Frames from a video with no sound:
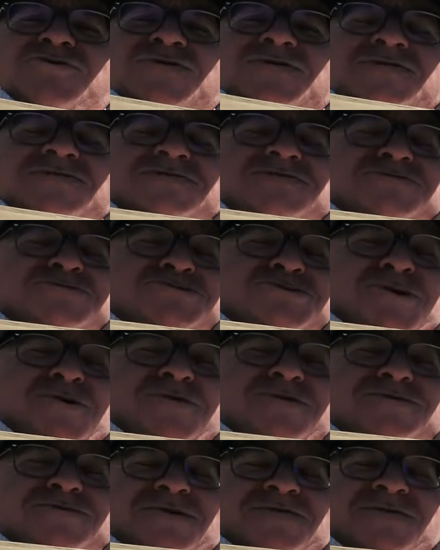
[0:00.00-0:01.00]
puts a little
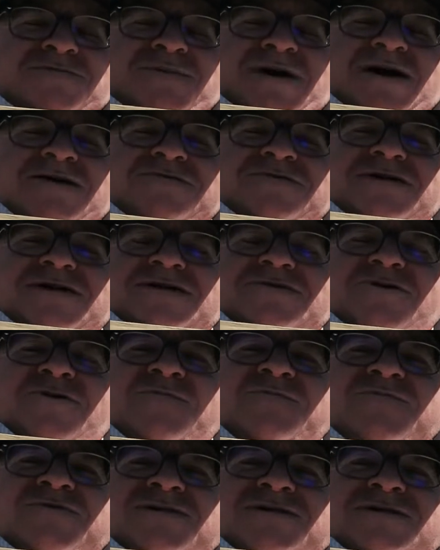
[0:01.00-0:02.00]
charge on the battery and
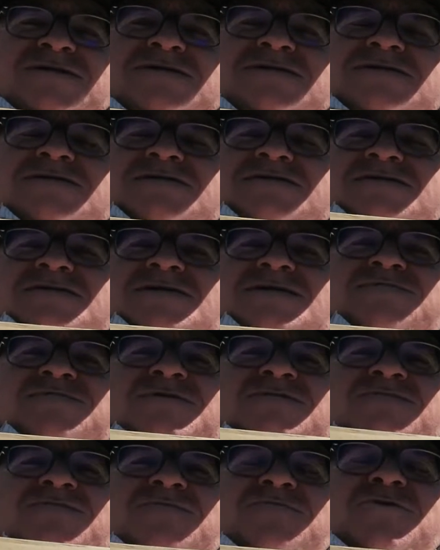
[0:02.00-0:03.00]
hopefully keeps
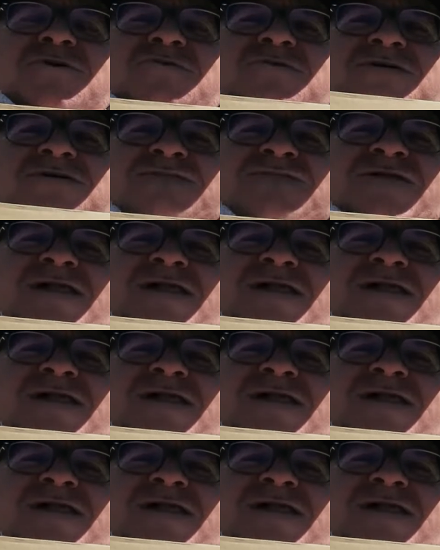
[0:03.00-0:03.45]
it from going